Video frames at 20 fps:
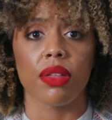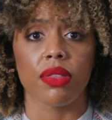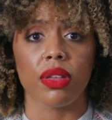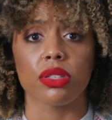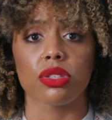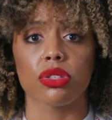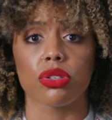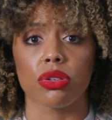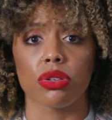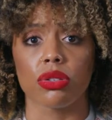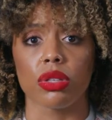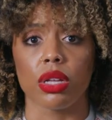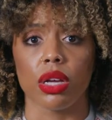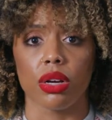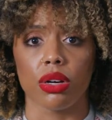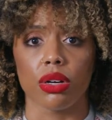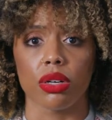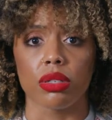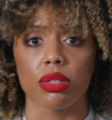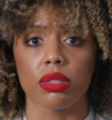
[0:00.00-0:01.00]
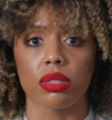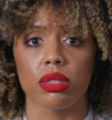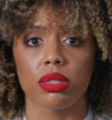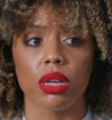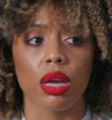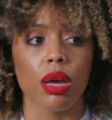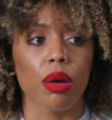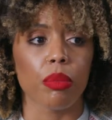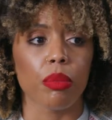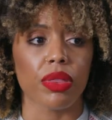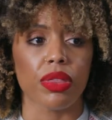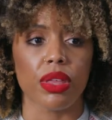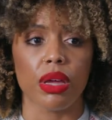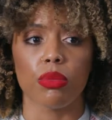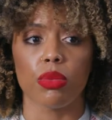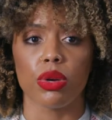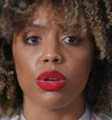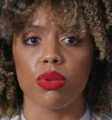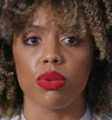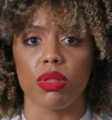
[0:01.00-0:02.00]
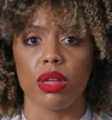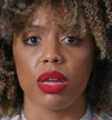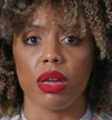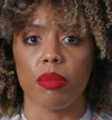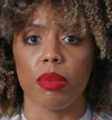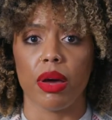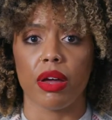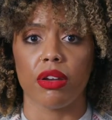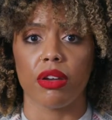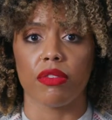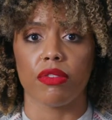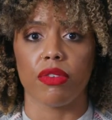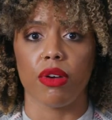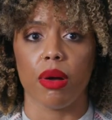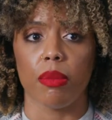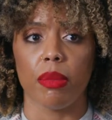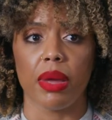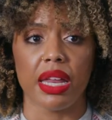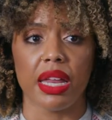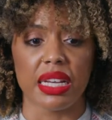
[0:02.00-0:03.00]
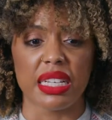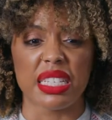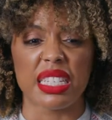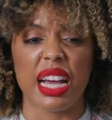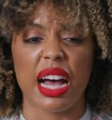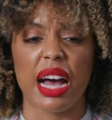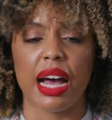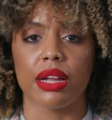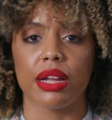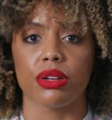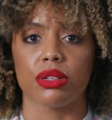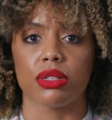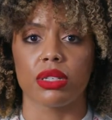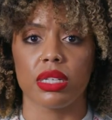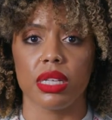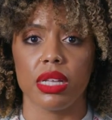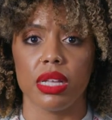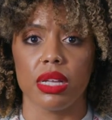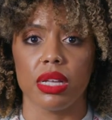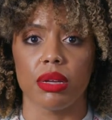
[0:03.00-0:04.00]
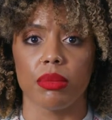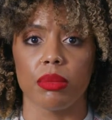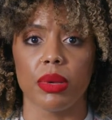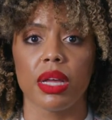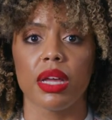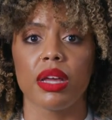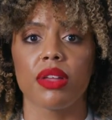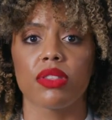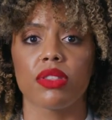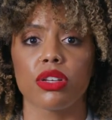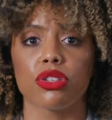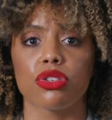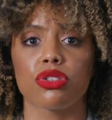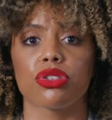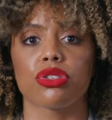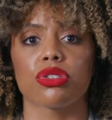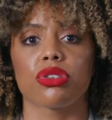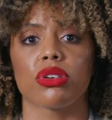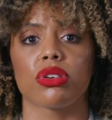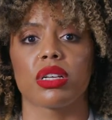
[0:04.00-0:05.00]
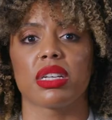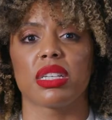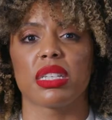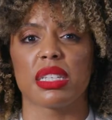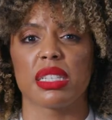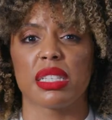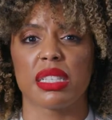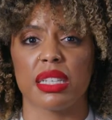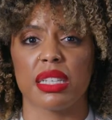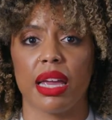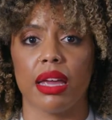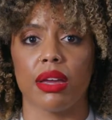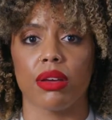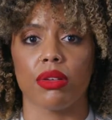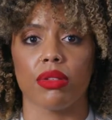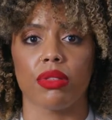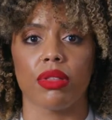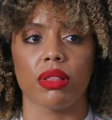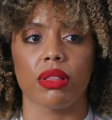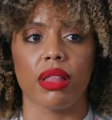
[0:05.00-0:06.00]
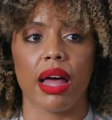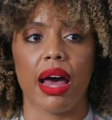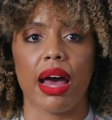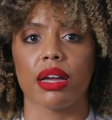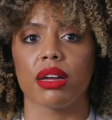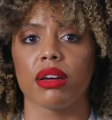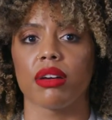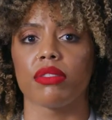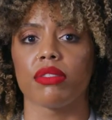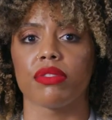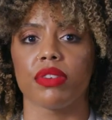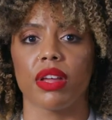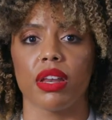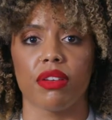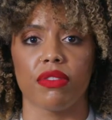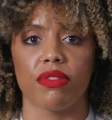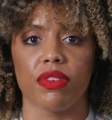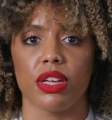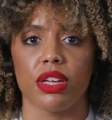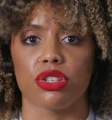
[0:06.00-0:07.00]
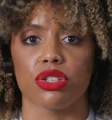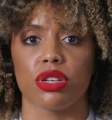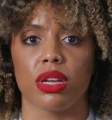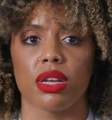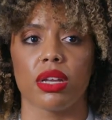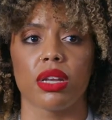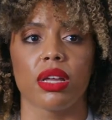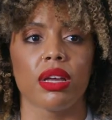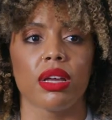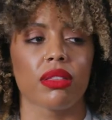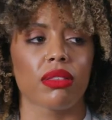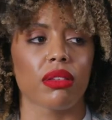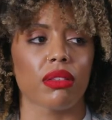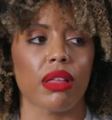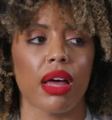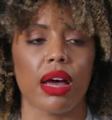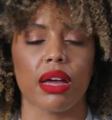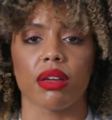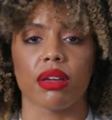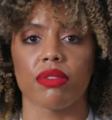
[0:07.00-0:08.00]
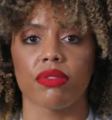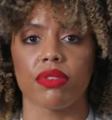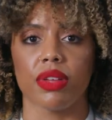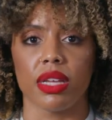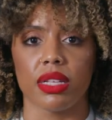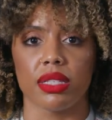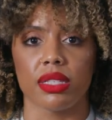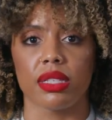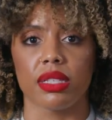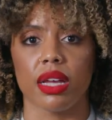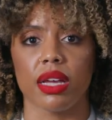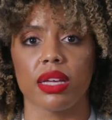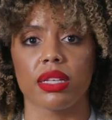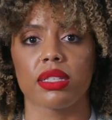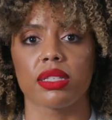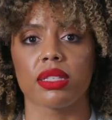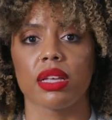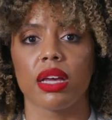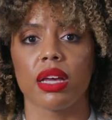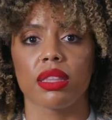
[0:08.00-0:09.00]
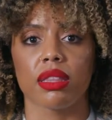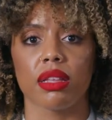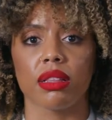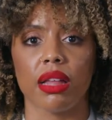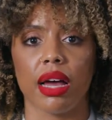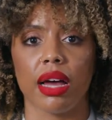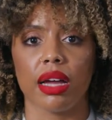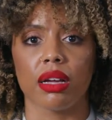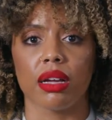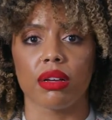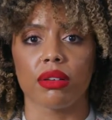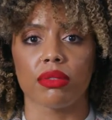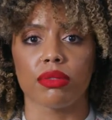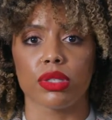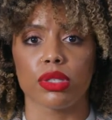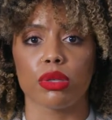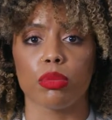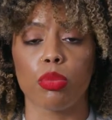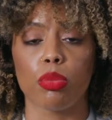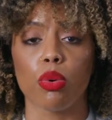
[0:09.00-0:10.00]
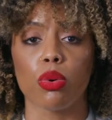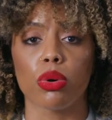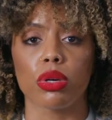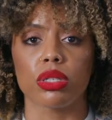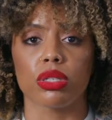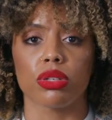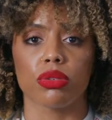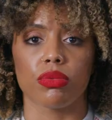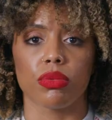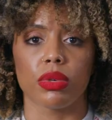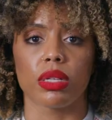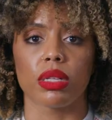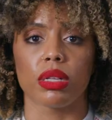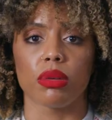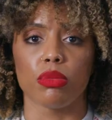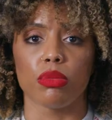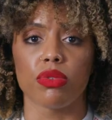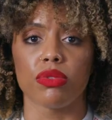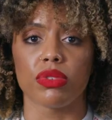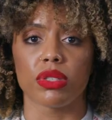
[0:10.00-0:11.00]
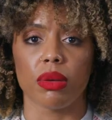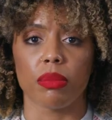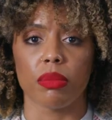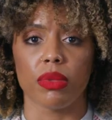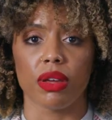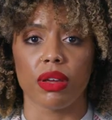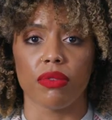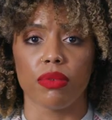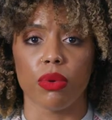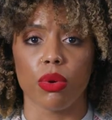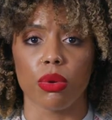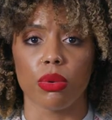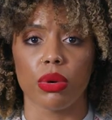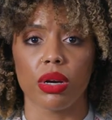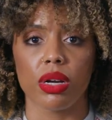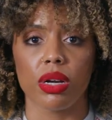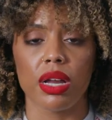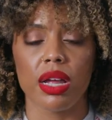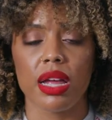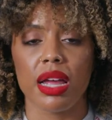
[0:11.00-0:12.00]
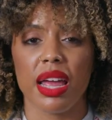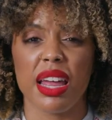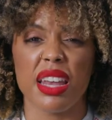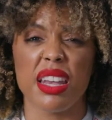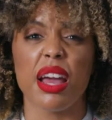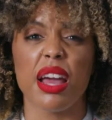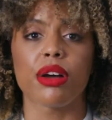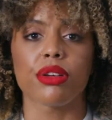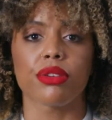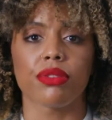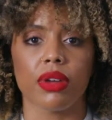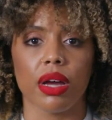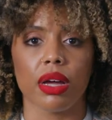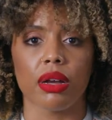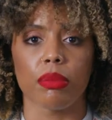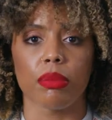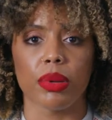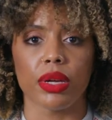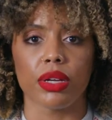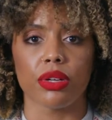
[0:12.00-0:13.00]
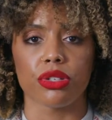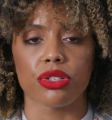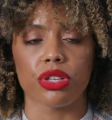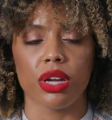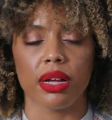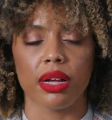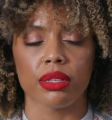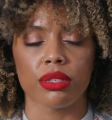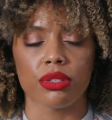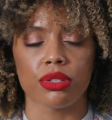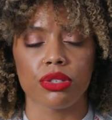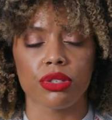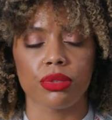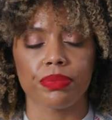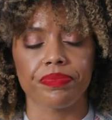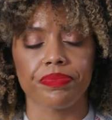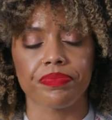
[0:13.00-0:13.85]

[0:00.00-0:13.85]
that certainly hurts. But then when you think about it from an entire team, then you're starting to scale the lack of innovation, the lack of insights, the lack of support to really move something forward. And now you've got a bigger challenge.